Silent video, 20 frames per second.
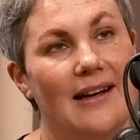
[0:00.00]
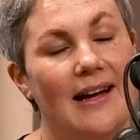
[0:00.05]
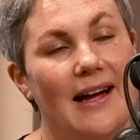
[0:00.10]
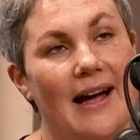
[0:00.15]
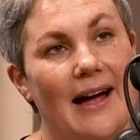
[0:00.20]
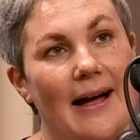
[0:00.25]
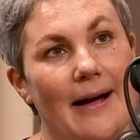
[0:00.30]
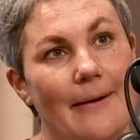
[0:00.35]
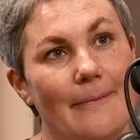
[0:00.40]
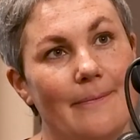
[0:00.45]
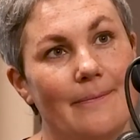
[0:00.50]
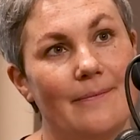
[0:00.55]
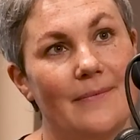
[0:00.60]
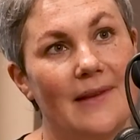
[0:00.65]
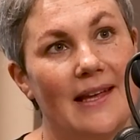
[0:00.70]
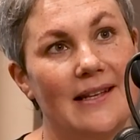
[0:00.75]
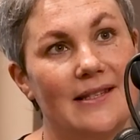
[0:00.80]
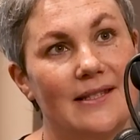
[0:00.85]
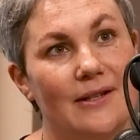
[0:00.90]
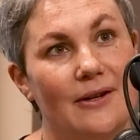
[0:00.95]

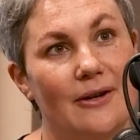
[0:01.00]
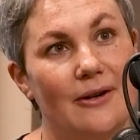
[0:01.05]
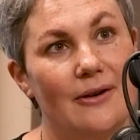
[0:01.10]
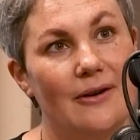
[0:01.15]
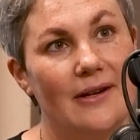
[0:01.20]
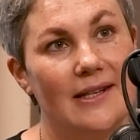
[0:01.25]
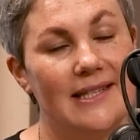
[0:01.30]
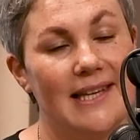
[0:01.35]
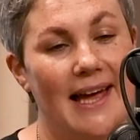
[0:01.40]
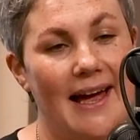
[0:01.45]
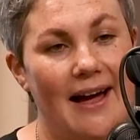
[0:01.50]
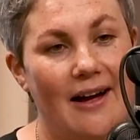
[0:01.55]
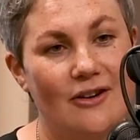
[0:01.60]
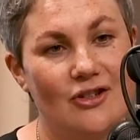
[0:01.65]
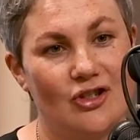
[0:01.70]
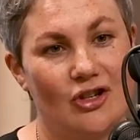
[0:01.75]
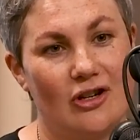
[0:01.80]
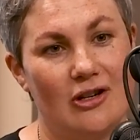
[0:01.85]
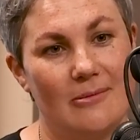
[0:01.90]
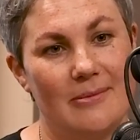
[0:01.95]
And so it's our
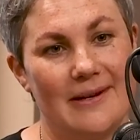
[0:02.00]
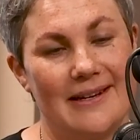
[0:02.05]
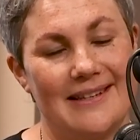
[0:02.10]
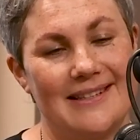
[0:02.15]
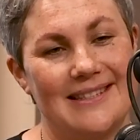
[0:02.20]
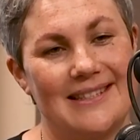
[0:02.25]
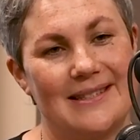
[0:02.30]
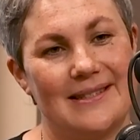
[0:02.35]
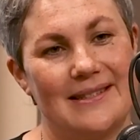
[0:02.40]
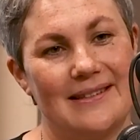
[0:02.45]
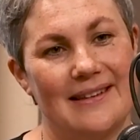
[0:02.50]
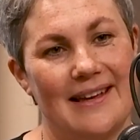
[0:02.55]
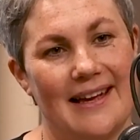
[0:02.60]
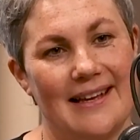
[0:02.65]
job as